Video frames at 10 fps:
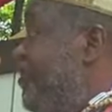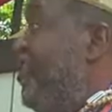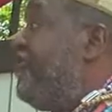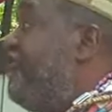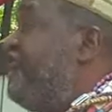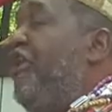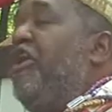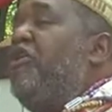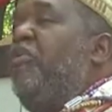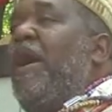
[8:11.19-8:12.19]
Just
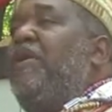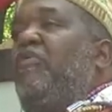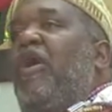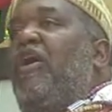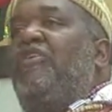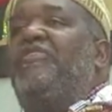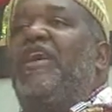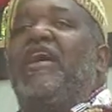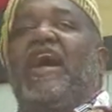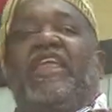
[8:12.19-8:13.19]
stark white walls.
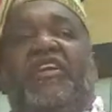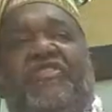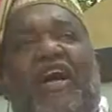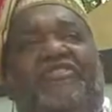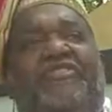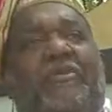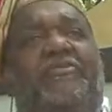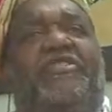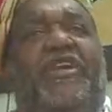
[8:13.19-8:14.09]
And he thought something